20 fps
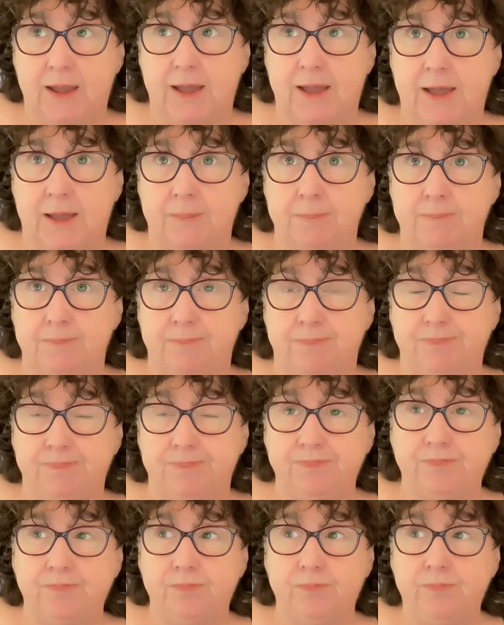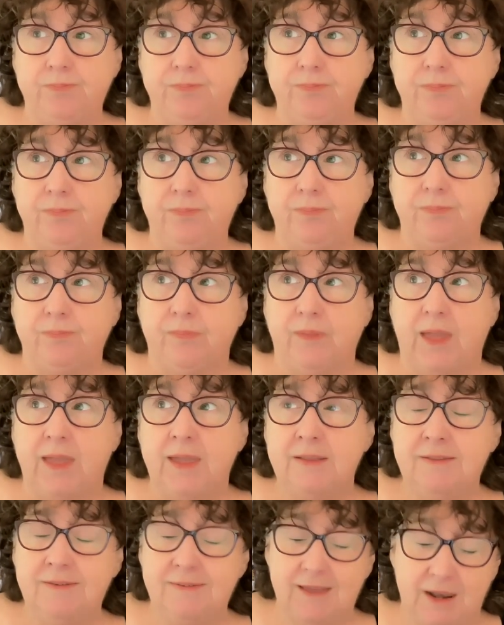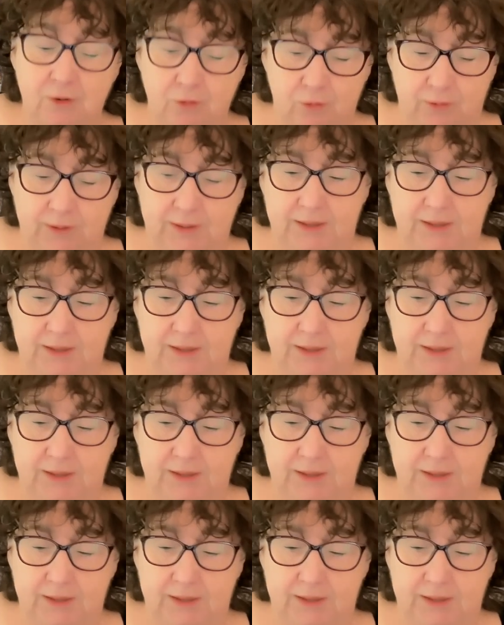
and say, look,